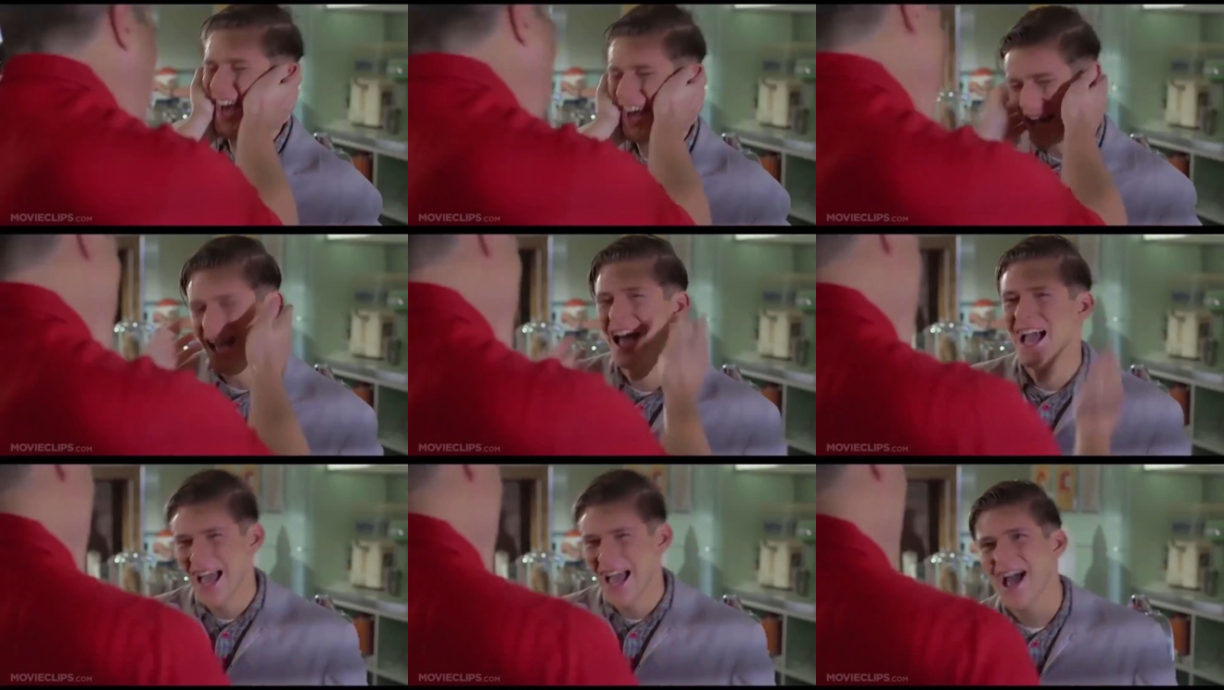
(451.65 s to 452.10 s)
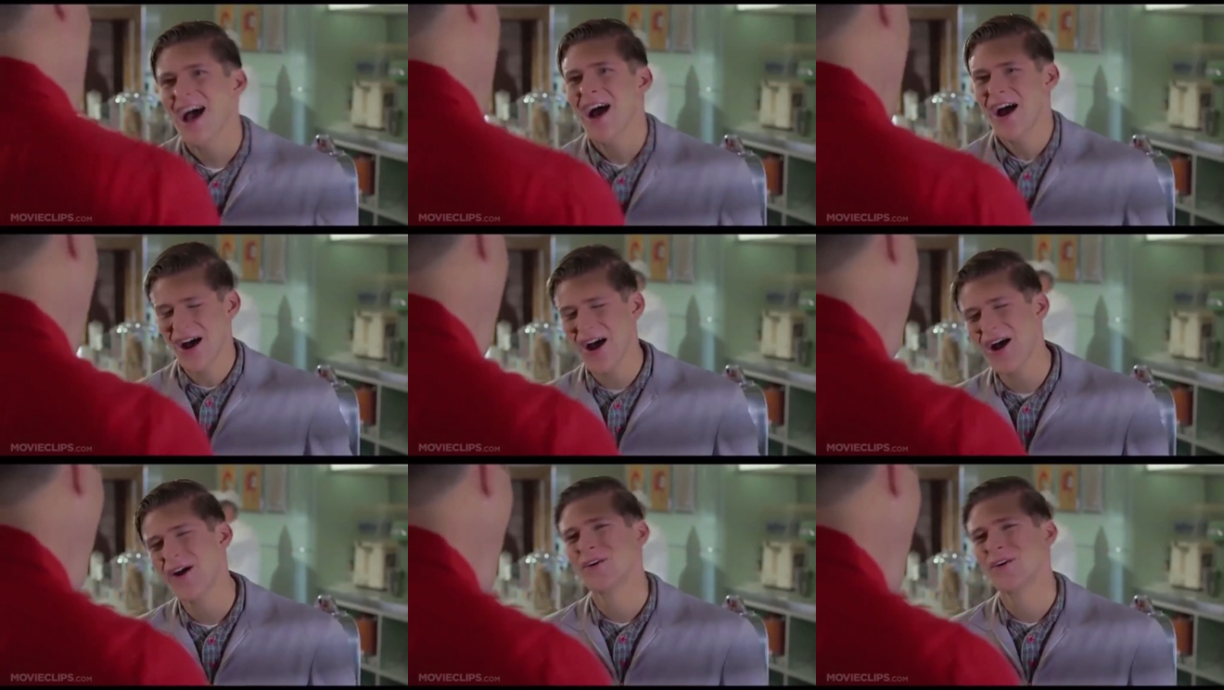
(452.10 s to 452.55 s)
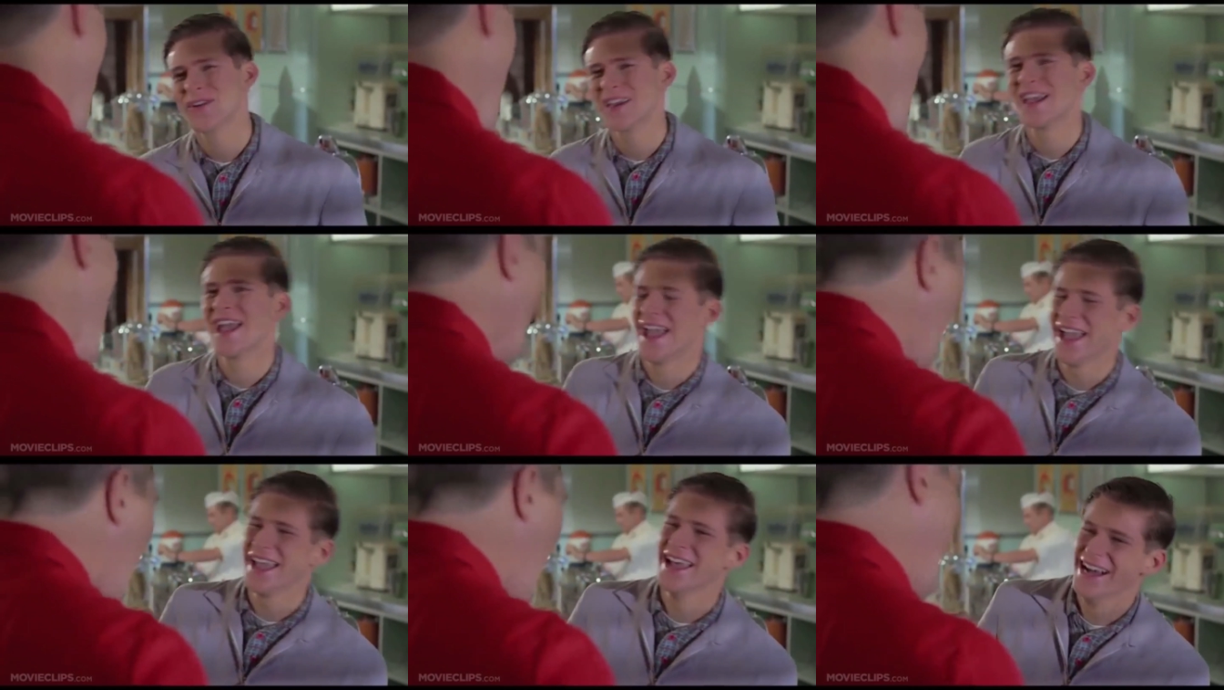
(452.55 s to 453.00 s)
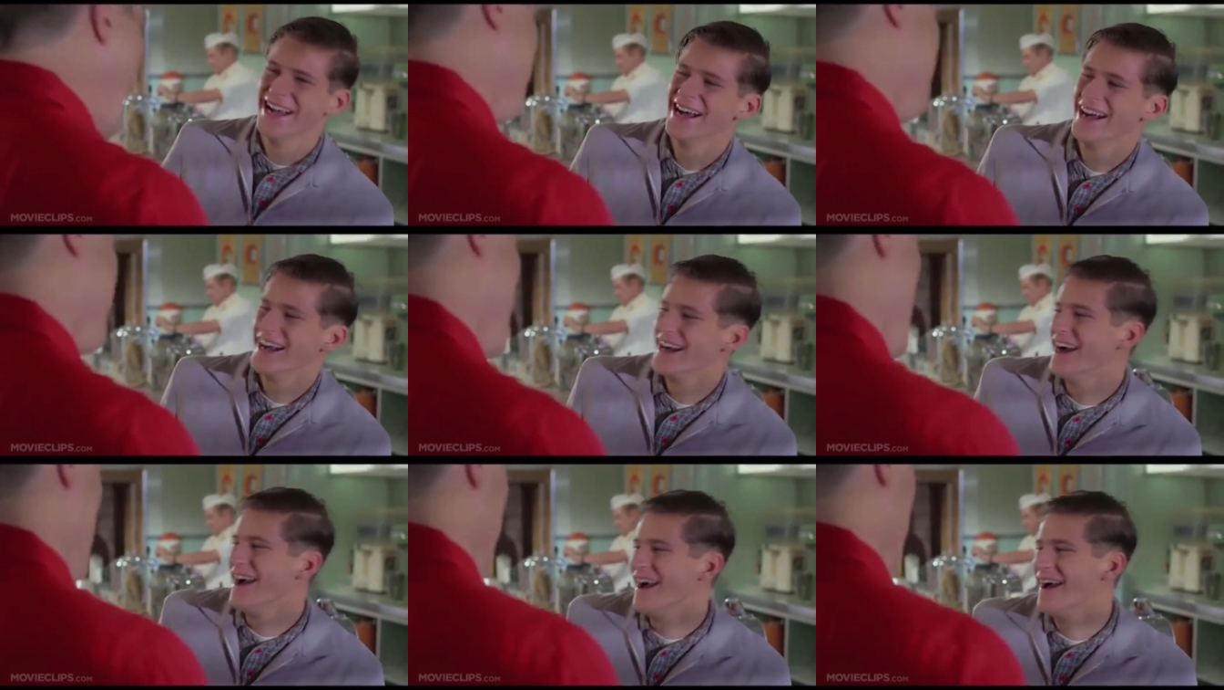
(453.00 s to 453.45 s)
Think. I gotta
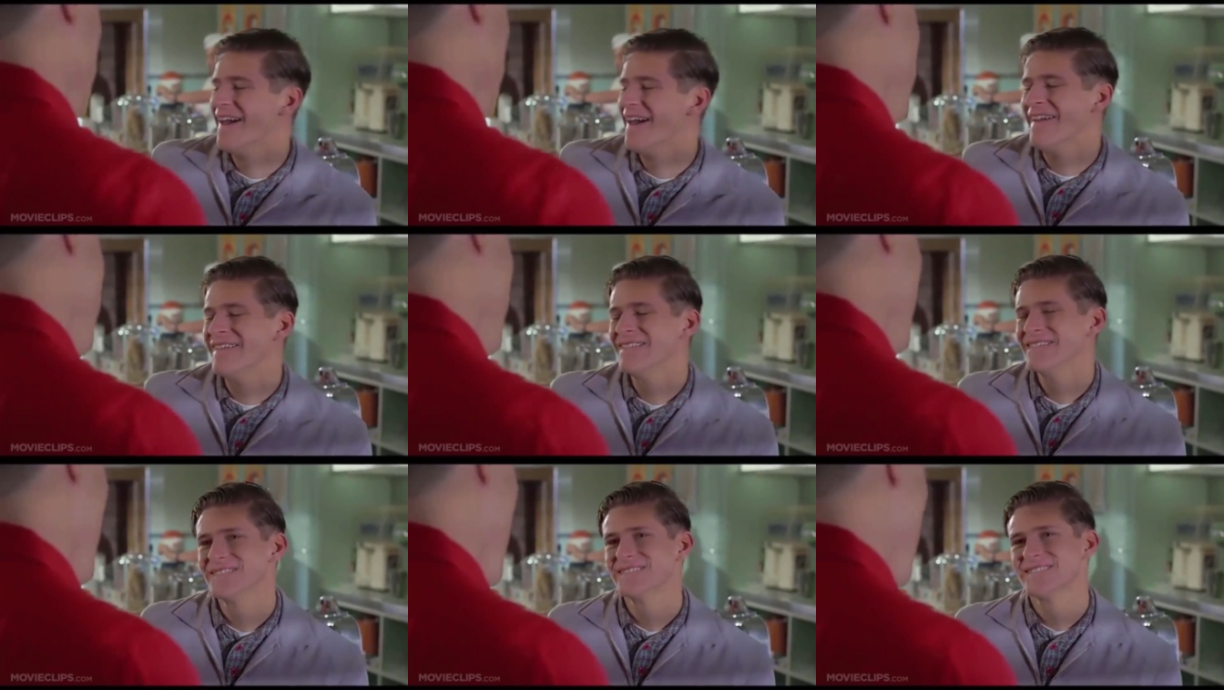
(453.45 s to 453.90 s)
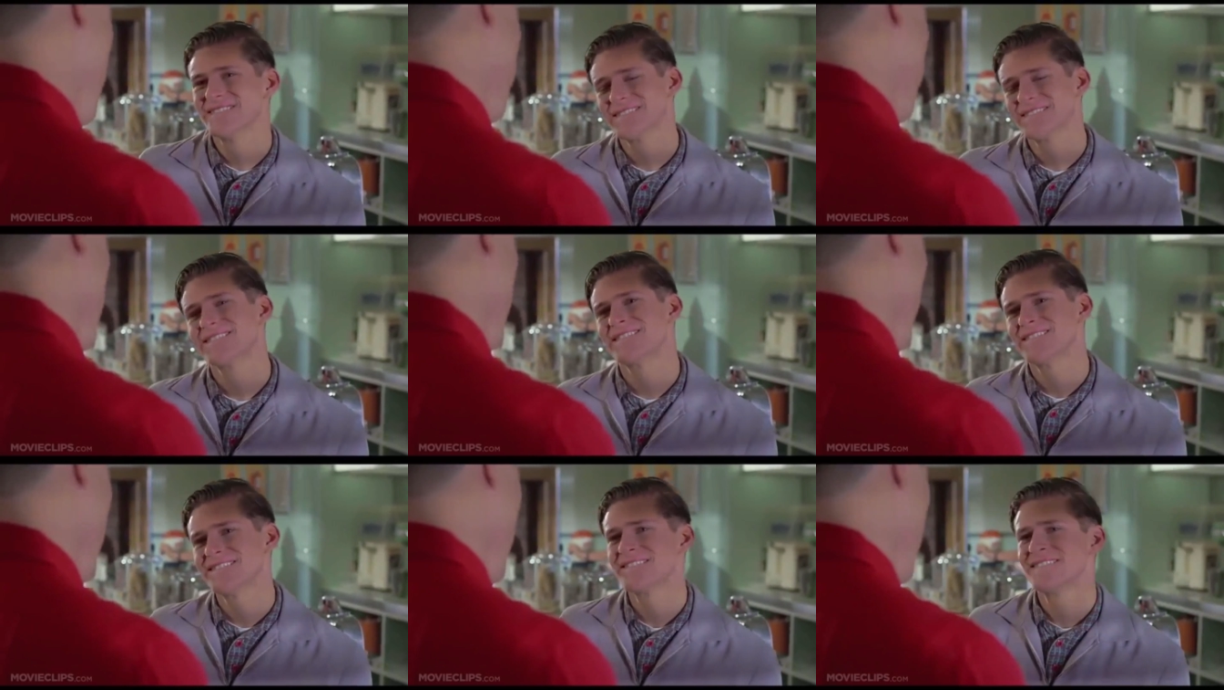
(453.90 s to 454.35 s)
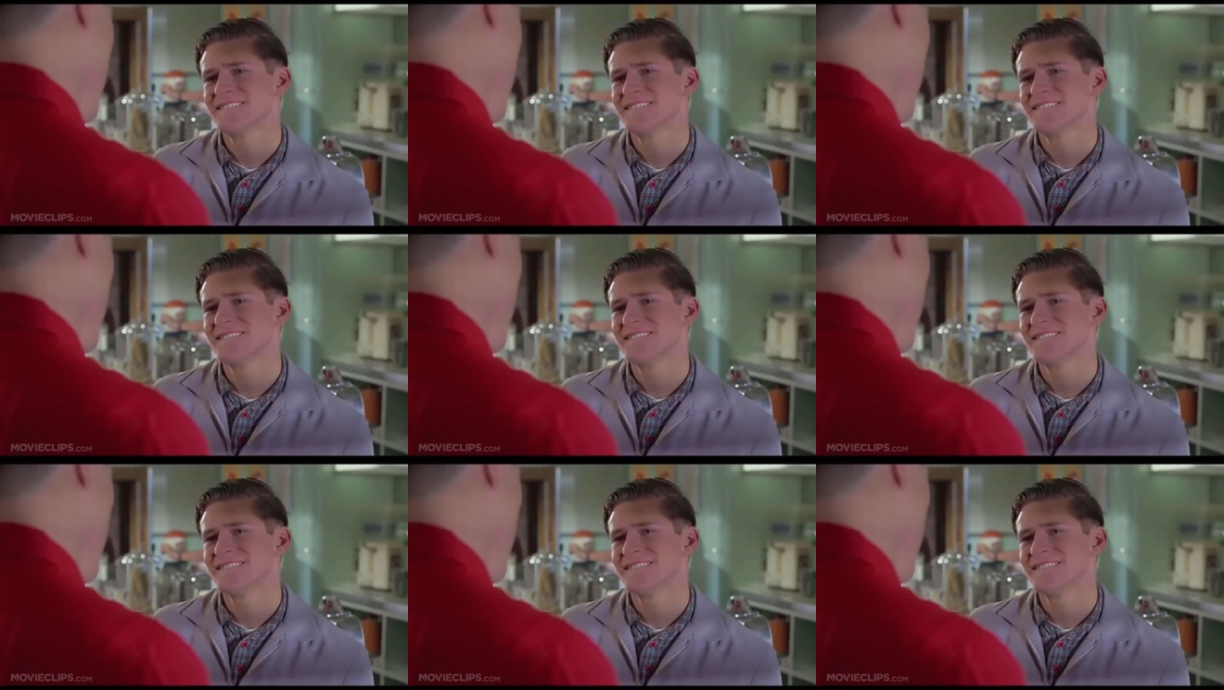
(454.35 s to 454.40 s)
have time to recopy it.